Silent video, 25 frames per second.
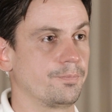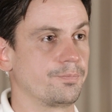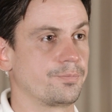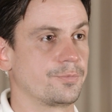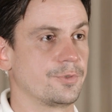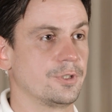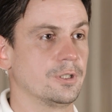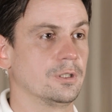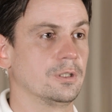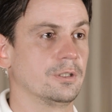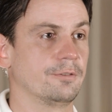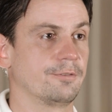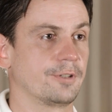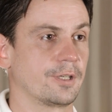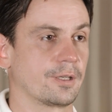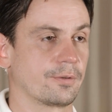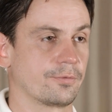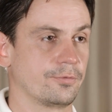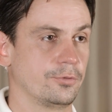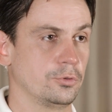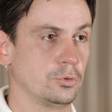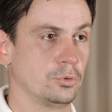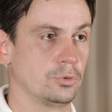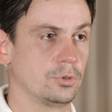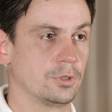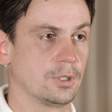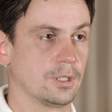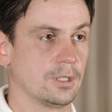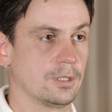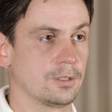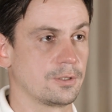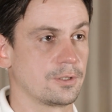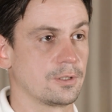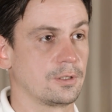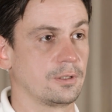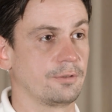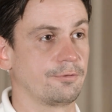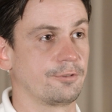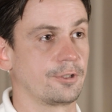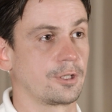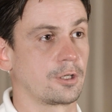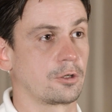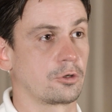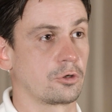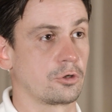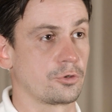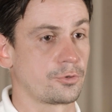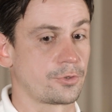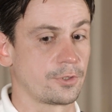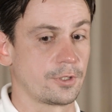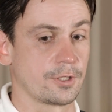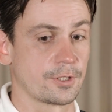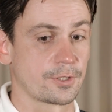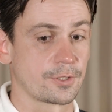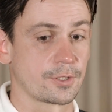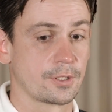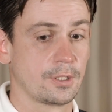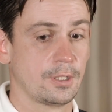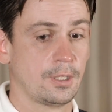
delivering food and delivering groceries.